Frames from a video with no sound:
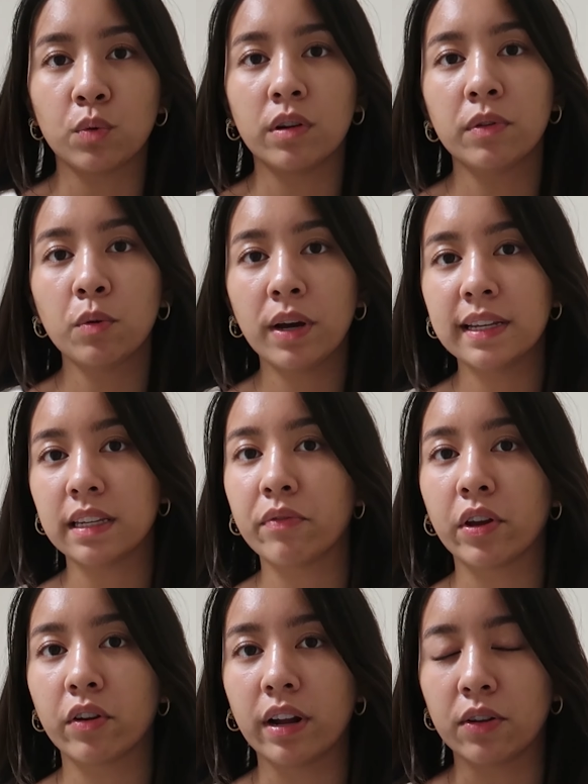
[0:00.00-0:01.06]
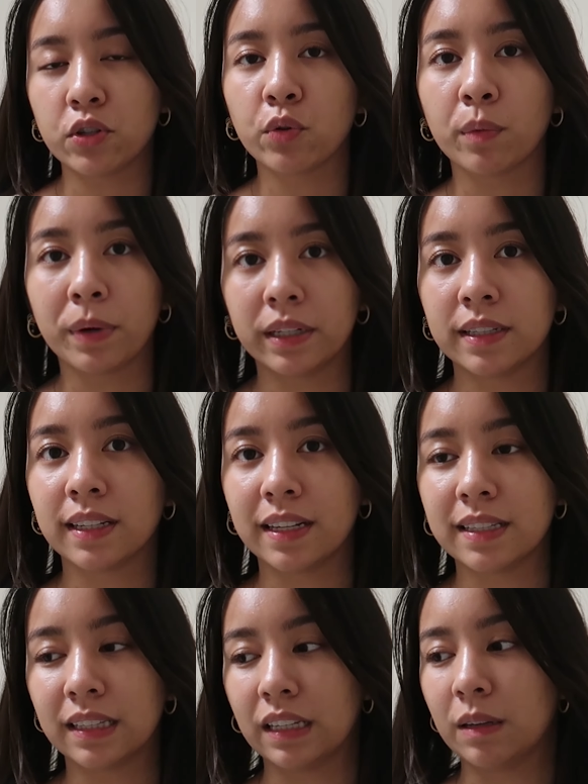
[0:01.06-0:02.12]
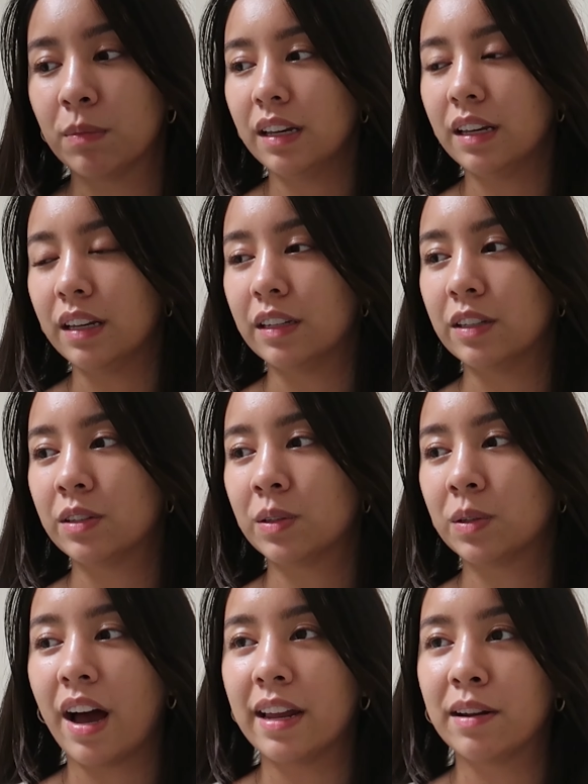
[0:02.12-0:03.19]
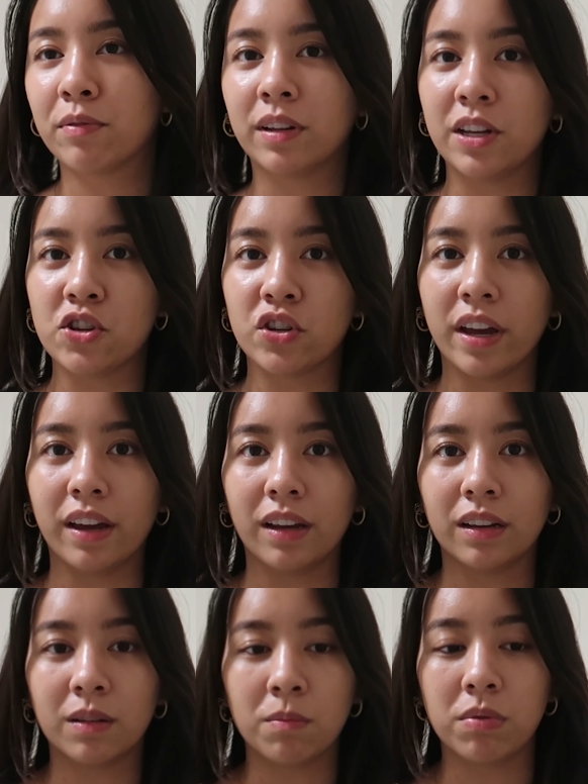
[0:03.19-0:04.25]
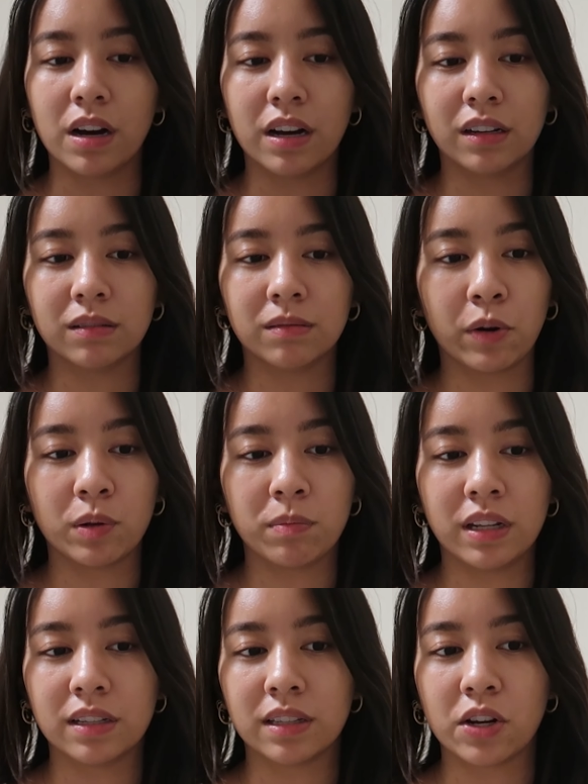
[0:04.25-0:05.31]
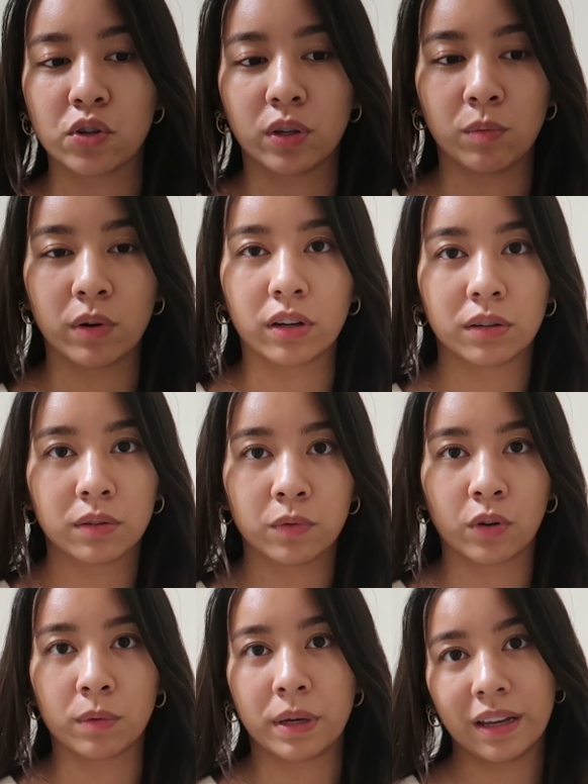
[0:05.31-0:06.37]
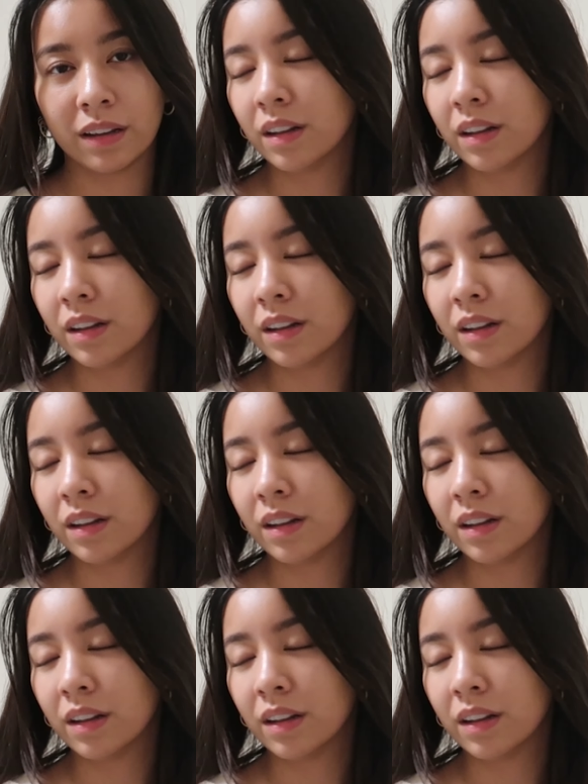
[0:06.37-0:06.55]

So one of the ways I figured out to remain aside sleep is kind of cliche, but bear with me, this actually worked for me.